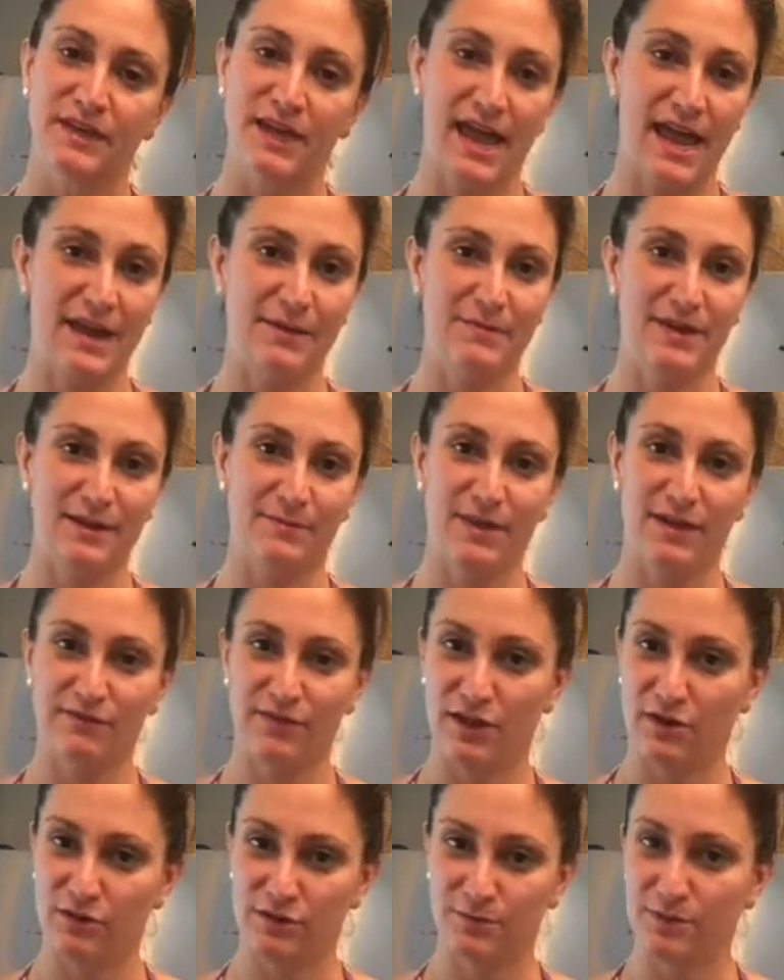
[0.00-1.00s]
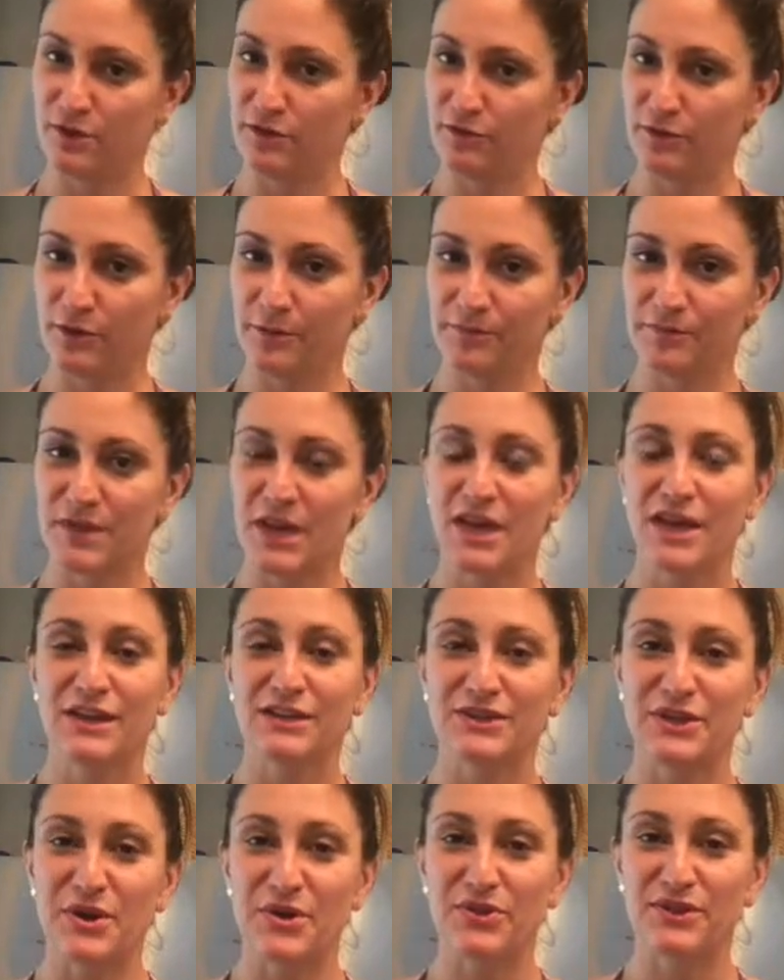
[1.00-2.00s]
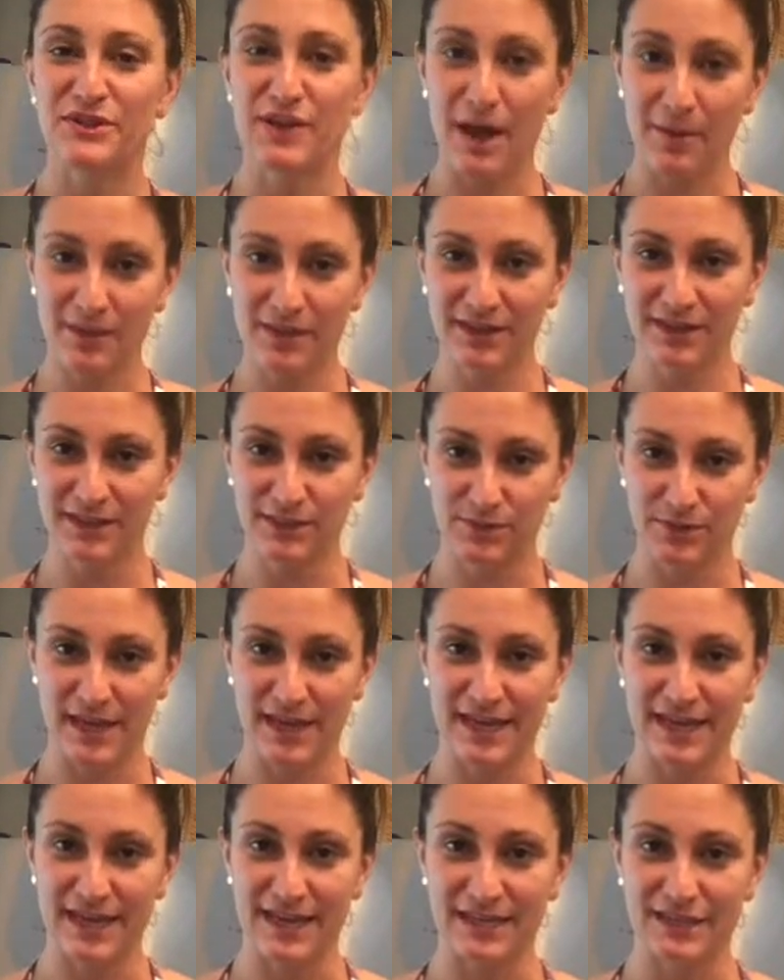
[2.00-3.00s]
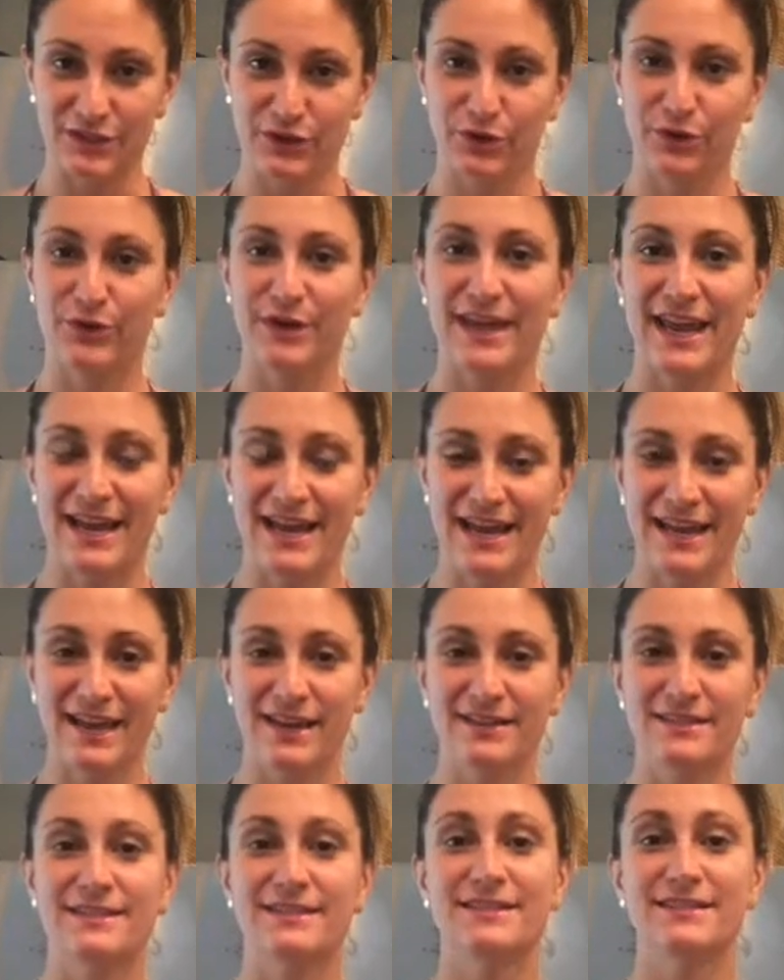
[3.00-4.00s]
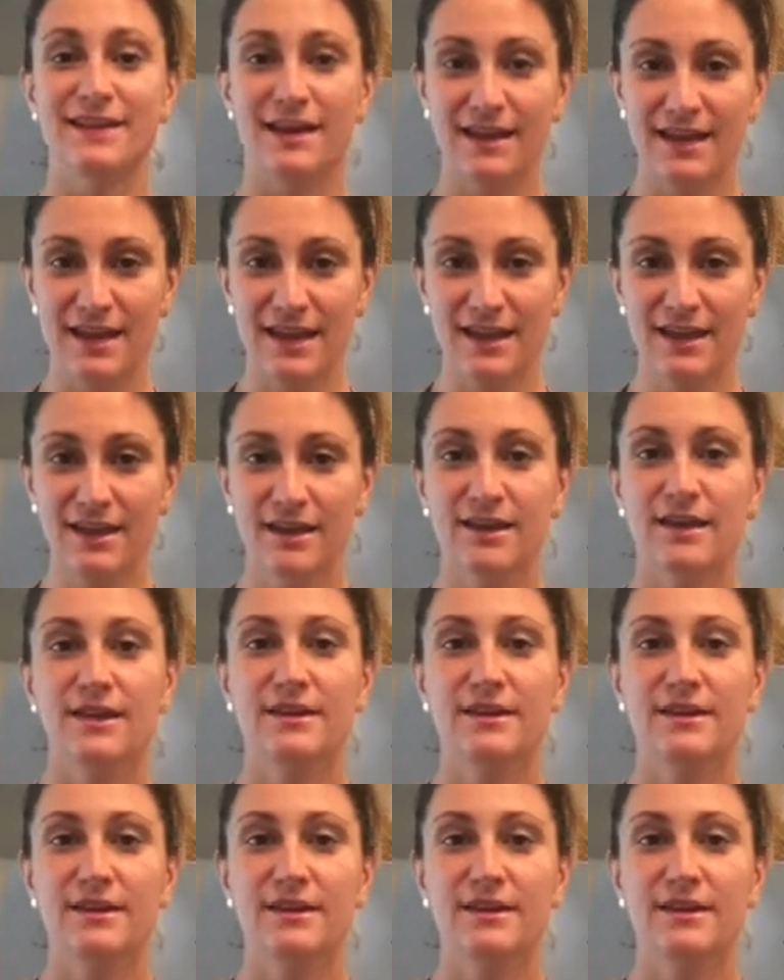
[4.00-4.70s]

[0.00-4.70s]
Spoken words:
and make my flowers beautiful. So the topic this week is creating a stunning